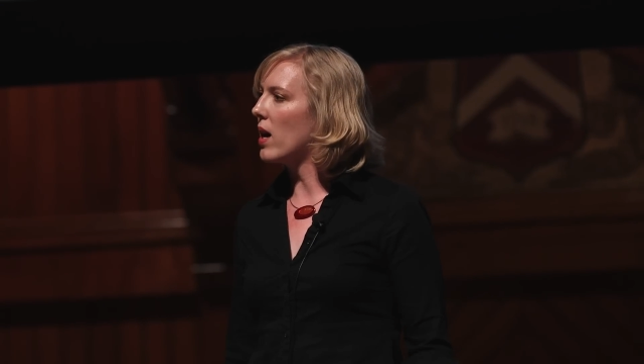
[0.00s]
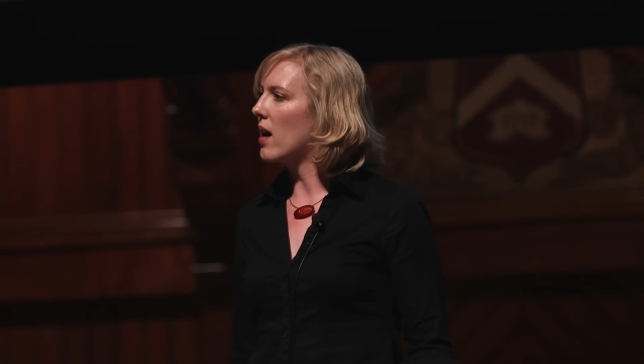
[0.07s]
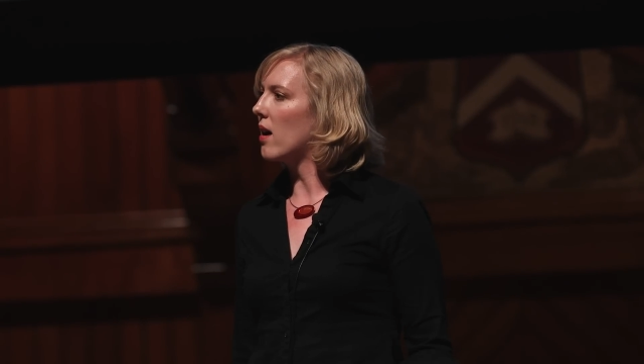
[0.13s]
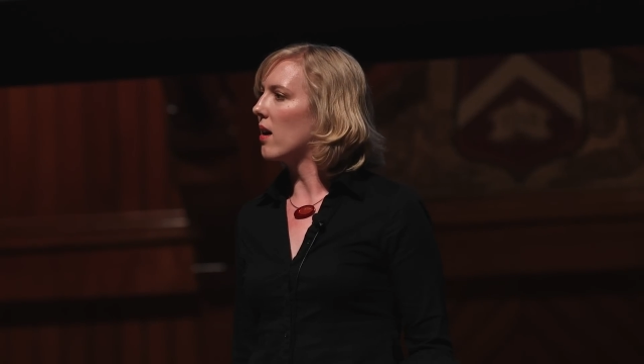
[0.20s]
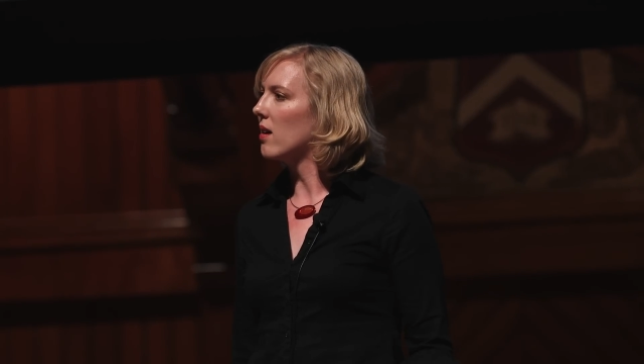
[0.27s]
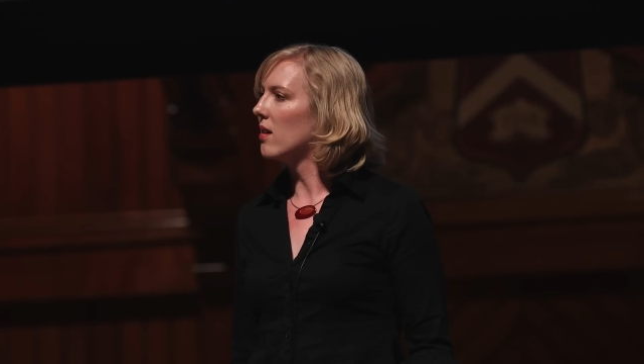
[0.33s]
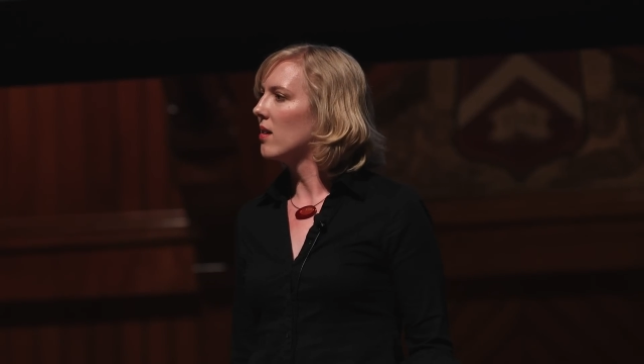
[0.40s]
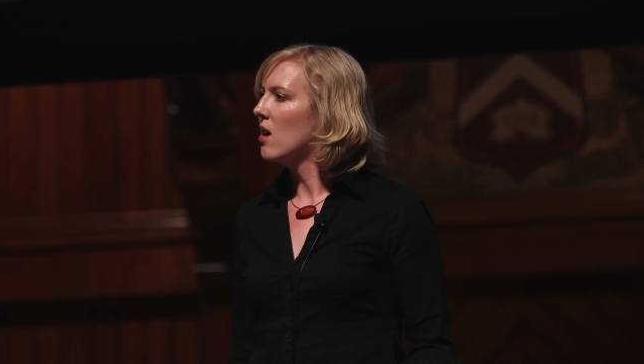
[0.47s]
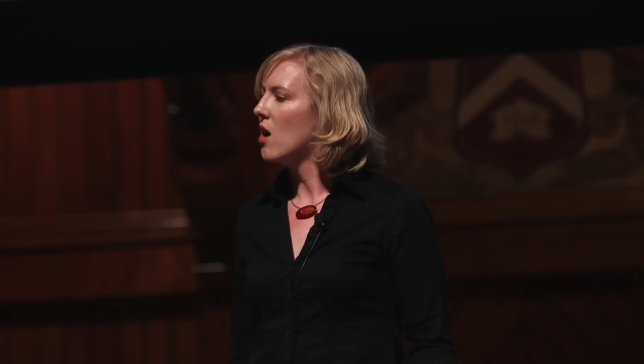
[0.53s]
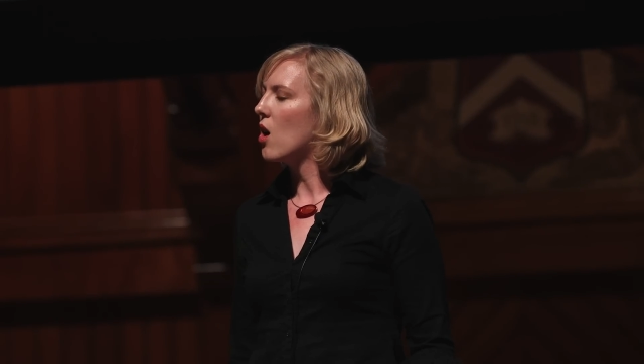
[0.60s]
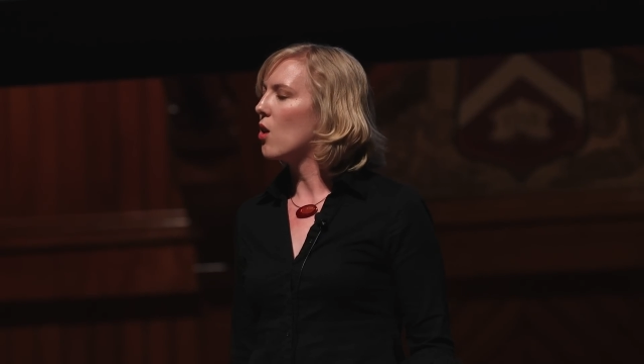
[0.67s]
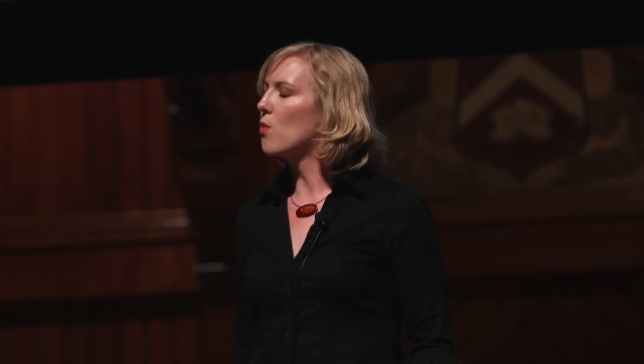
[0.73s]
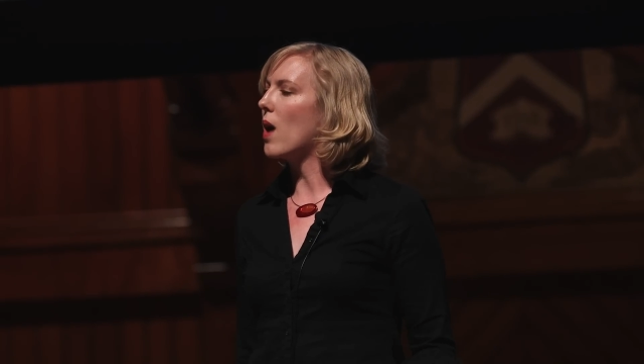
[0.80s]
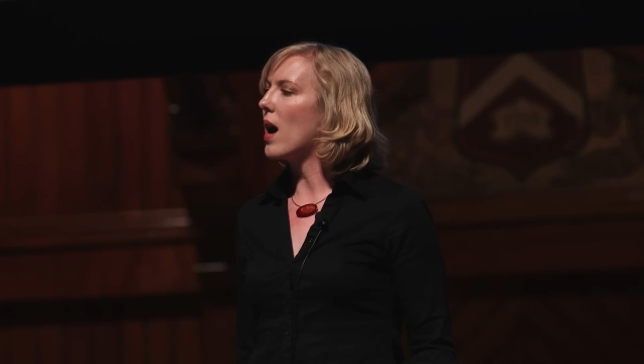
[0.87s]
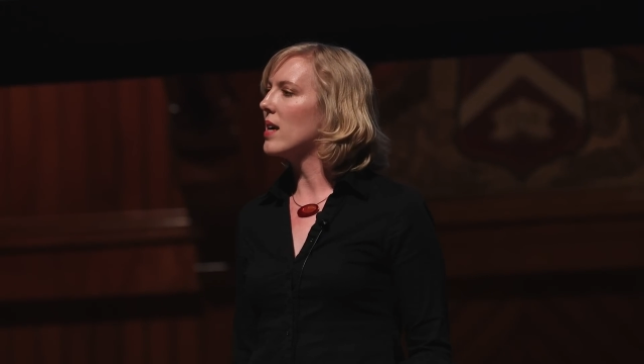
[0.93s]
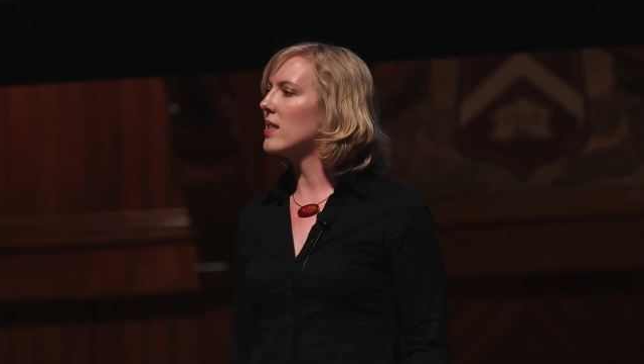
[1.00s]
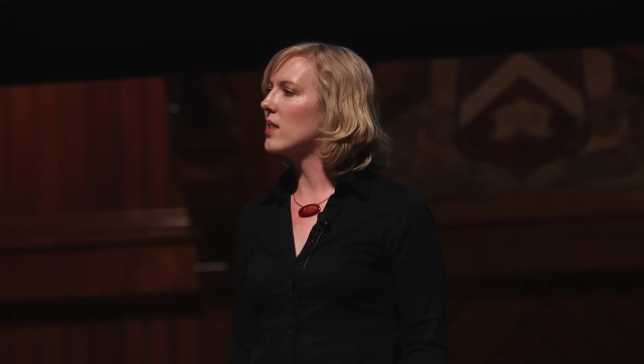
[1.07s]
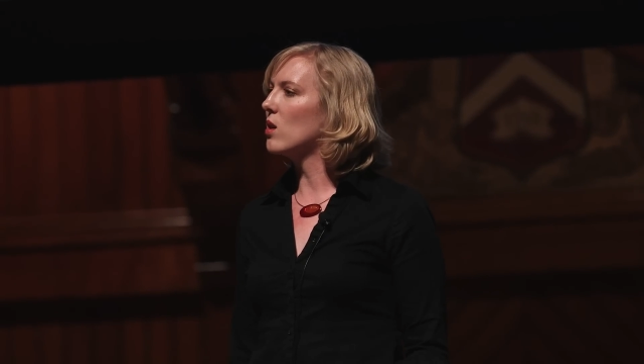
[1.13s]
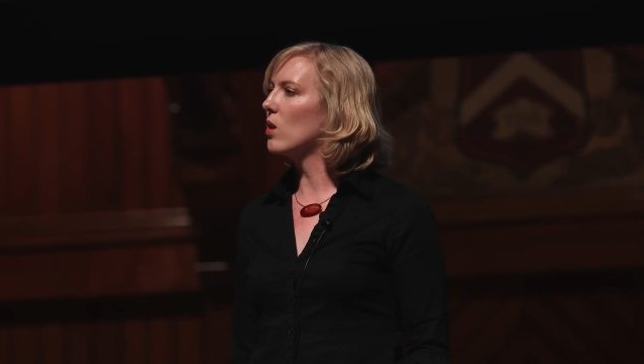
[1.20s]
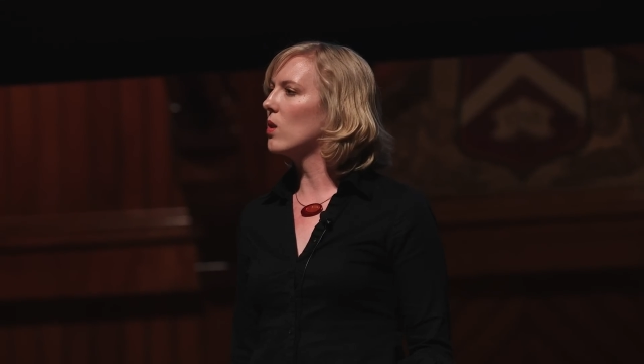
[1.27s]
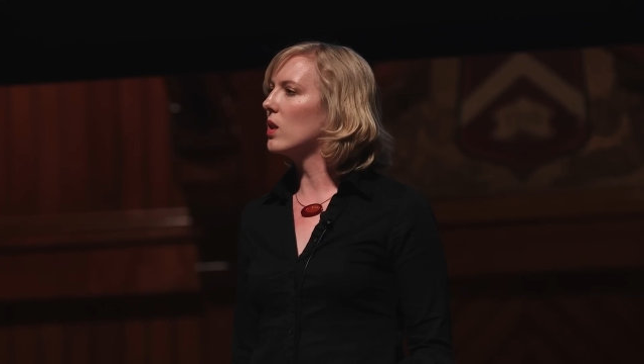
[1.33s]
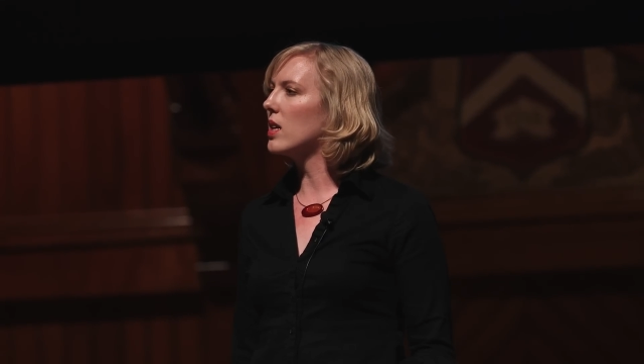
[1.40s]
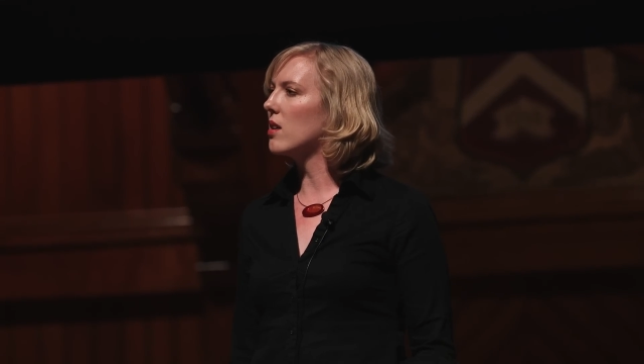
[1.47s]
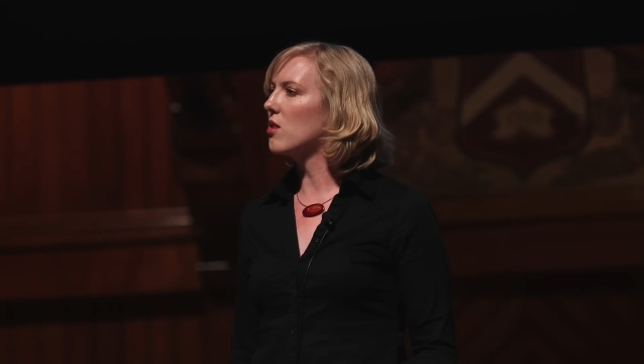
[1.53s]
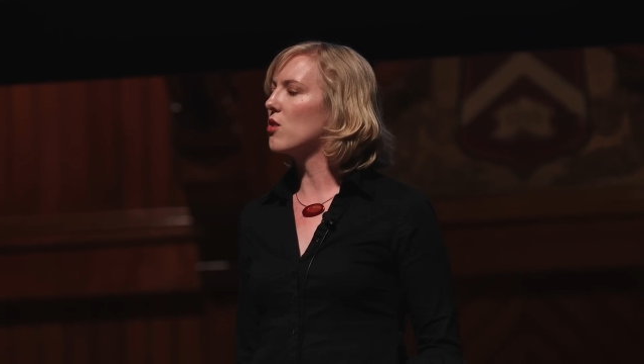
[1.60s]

rare, arising only